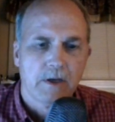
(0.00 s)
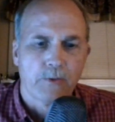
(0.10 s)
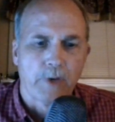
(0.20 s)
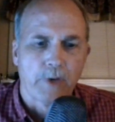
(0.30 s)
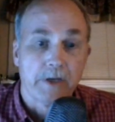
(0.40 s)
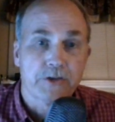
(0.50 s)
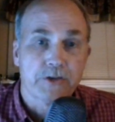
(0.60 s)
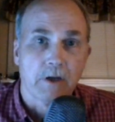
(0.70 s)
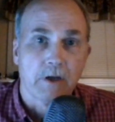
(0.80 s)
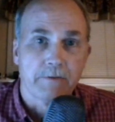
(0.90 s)

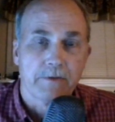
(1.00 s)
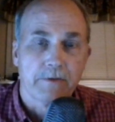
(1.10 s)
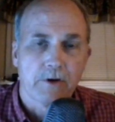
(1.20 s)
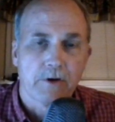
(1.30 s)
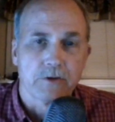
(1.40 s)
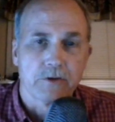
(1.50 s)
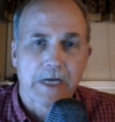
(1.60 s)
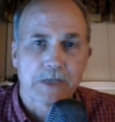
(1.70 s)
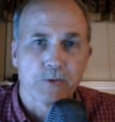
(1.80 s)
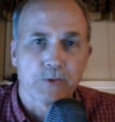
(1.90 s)
rendition of Colonel
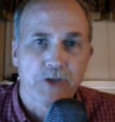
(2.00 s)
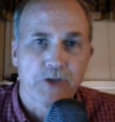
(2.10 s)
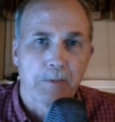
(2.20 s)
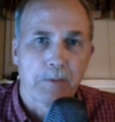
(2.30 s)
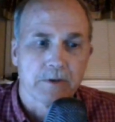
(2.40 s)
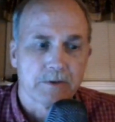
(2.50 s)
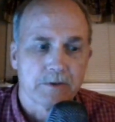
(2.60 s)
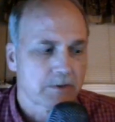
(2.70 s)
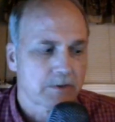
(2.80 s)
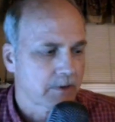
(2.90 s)
Joshua
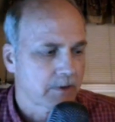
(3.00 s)
Chamberlain's